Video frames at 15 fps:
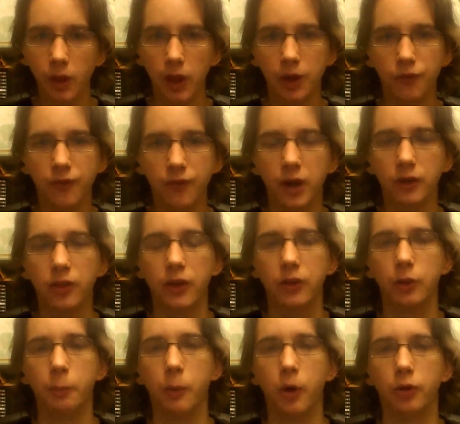And the fact
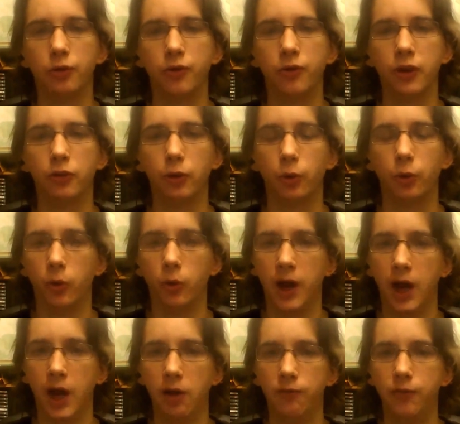that the boss fights are going to
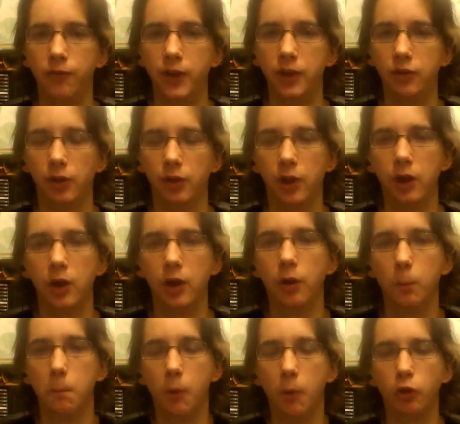have these
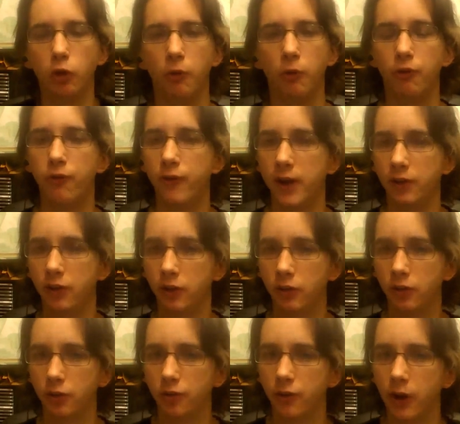multiple
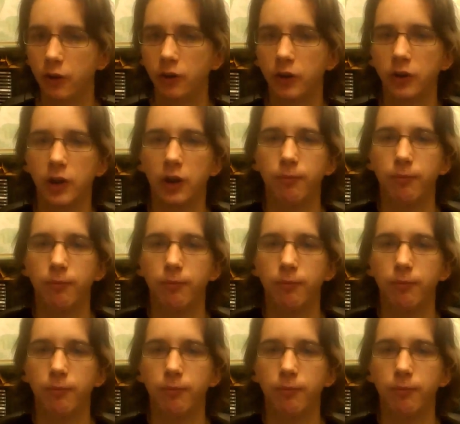phases, as far as I could tell